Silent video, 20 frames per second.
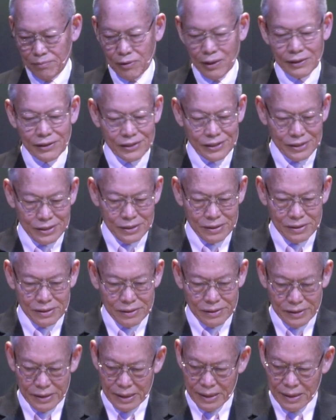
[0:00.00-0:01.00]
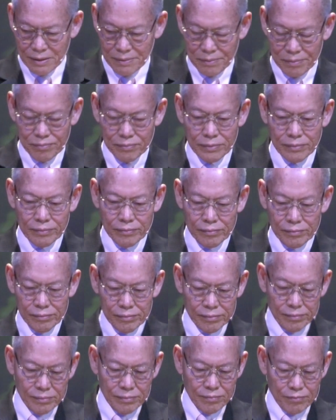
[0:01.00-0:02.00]
Protestant and
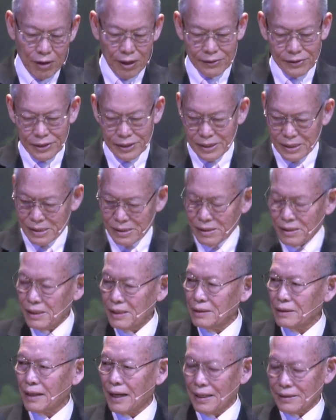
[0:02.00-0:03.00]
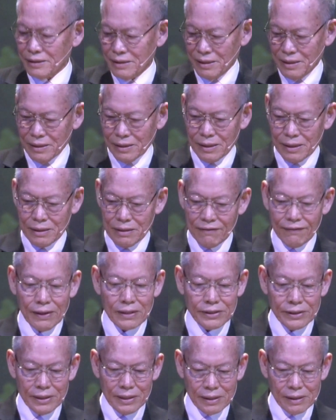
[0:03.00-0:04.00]
Protestant and Catholic and
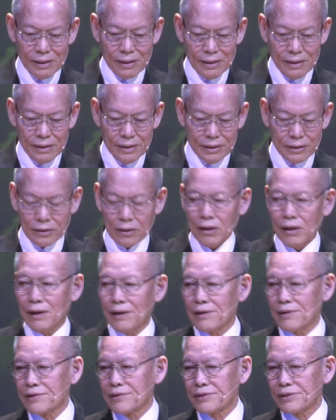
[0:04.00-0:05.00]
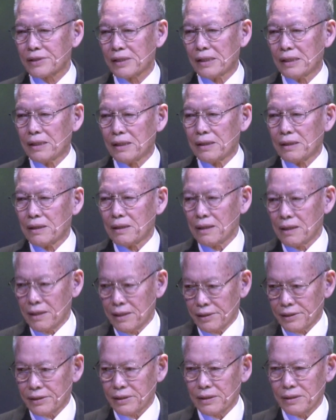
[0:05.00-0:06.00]
evangelical scholars,
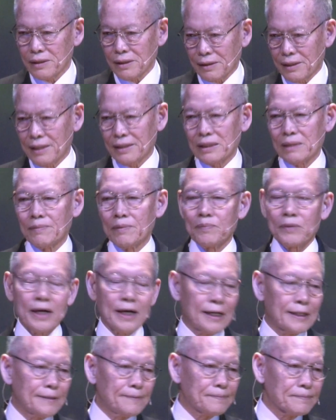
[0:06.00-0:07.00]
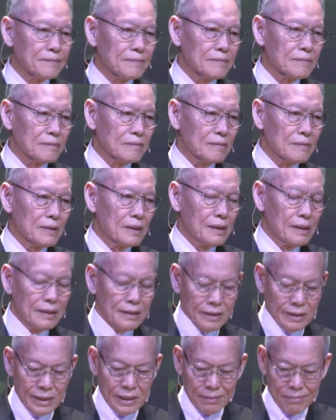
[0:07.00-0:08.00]
is the kingdom of God.
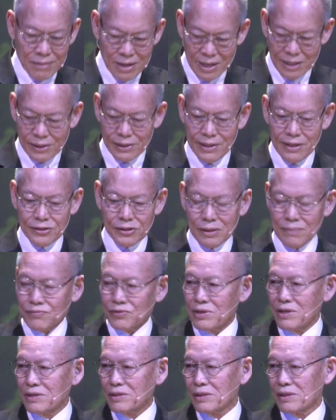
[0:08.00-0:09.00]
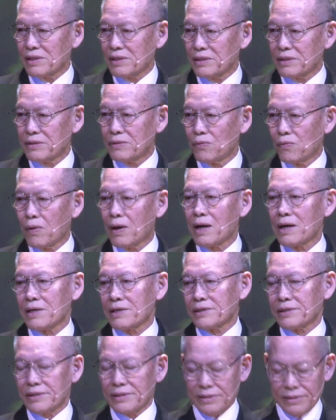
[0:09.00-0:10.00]
The message of Jesus
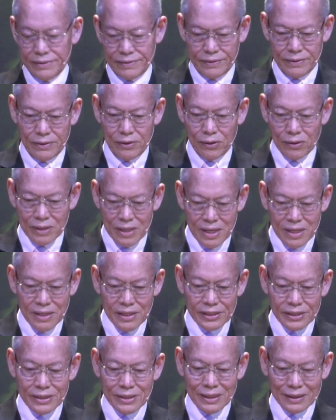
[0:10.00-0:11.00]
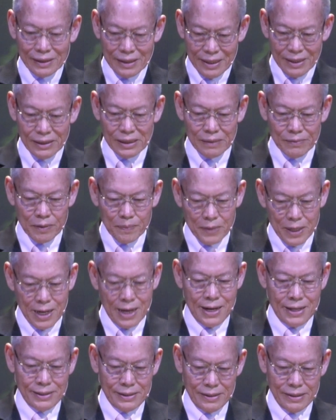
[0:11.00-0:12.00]
was or is the kingdom of
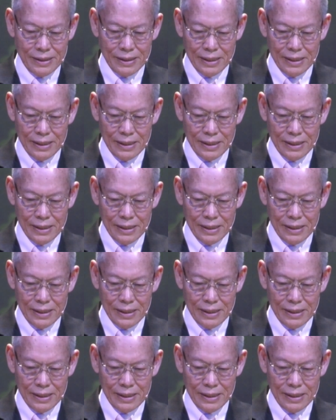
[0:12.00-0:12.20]
God.